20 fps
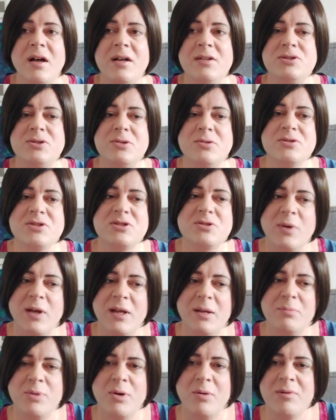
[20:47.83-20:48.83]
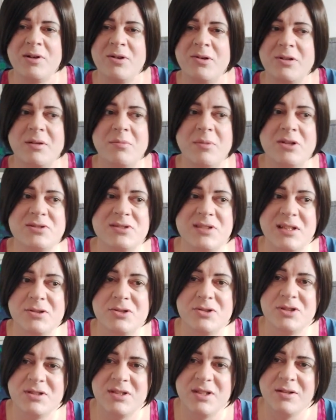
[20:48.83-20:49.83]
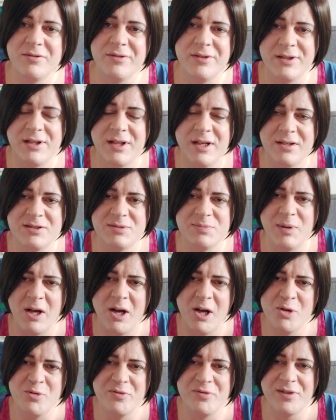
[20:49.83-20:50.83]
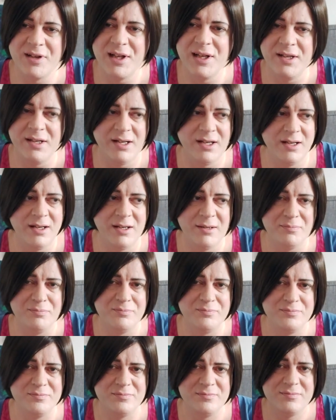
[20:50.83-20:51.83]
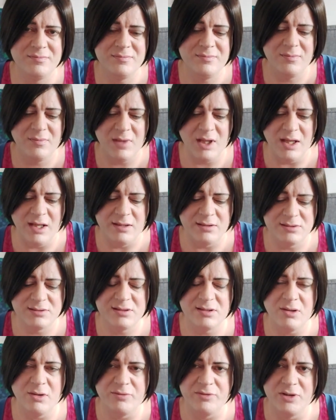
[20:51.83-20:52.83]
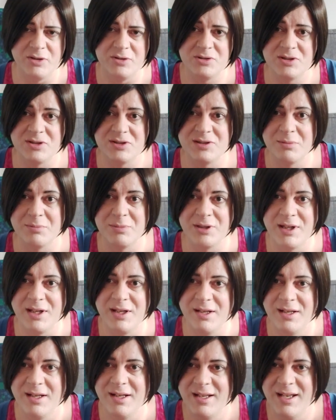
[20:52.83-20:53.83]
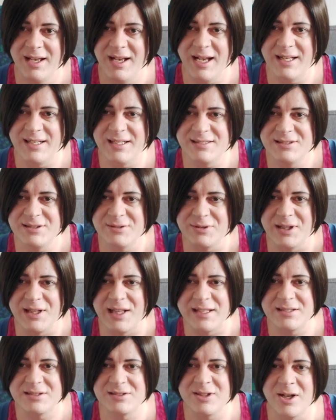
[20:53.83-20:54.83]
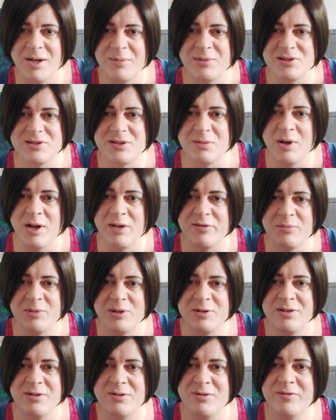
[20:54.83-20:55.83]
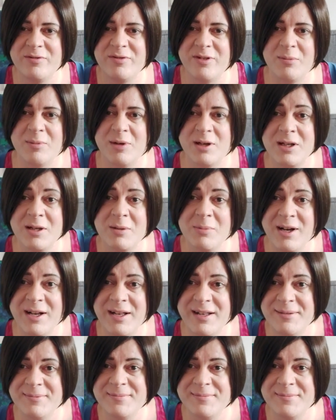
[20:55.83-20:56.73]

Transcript: Short and sweet, probably not the most interesting of videos, but hopefully it's of use to somebody. And until the next time, it's goodbye from Milton Horn Farmer. Goodbye.